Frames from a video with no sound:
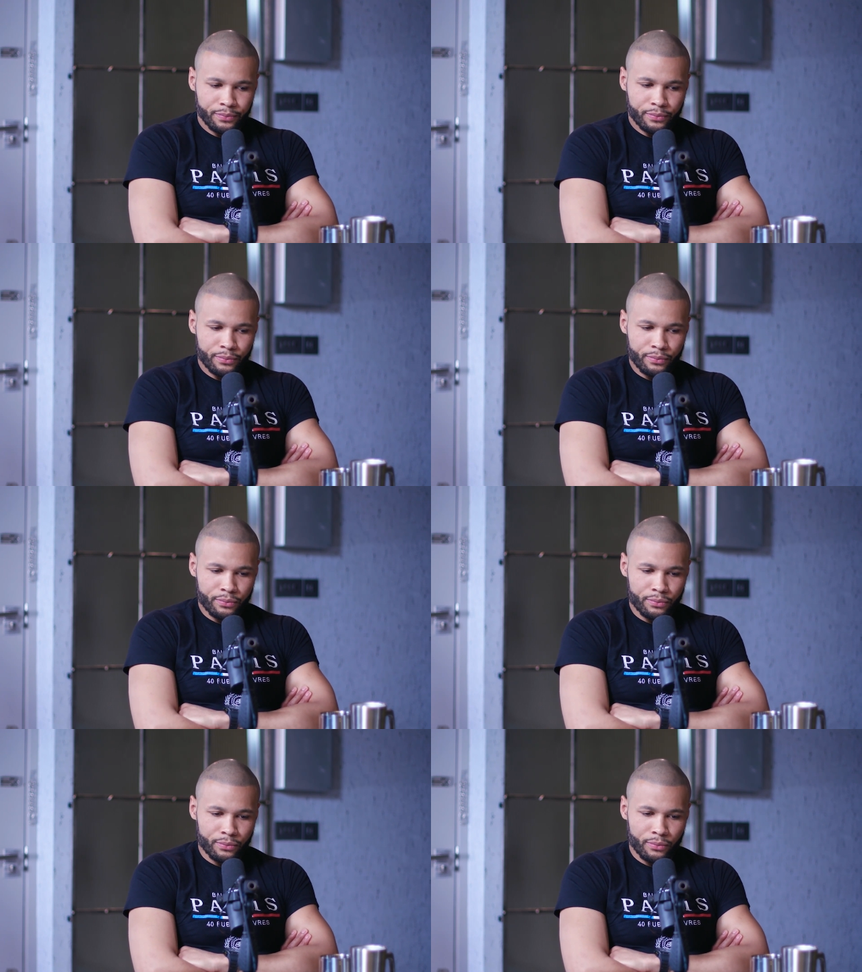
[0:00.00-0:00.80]

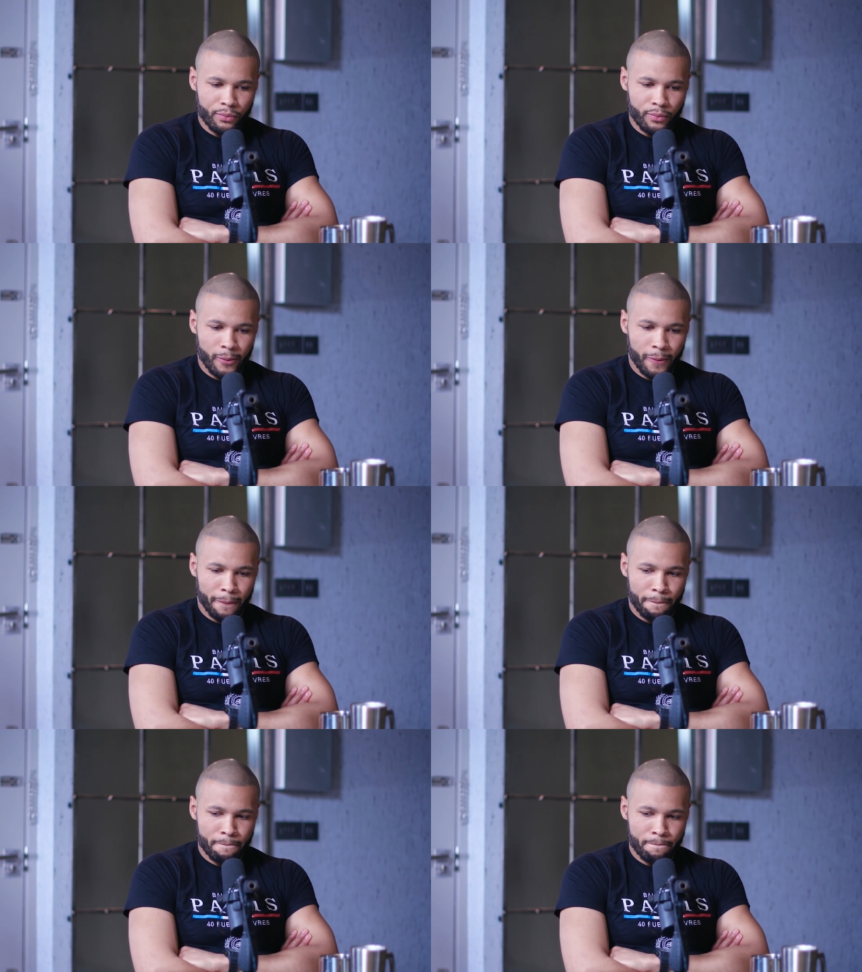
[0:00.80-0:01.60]

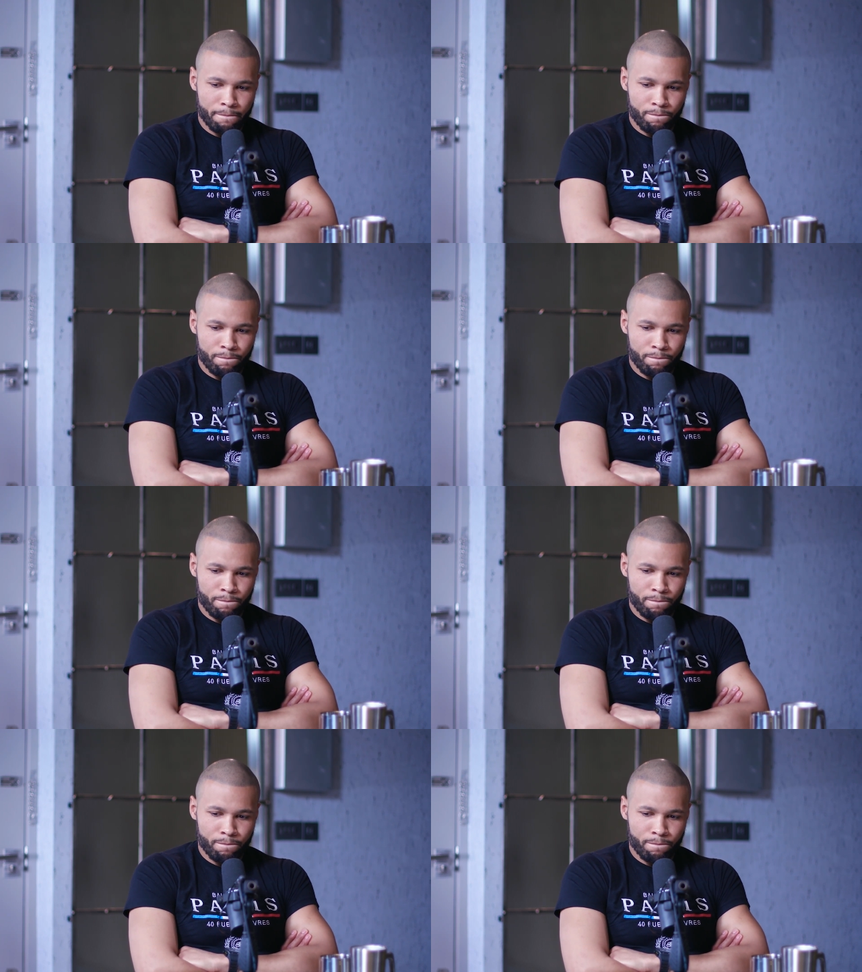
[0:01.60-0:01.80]
(silence)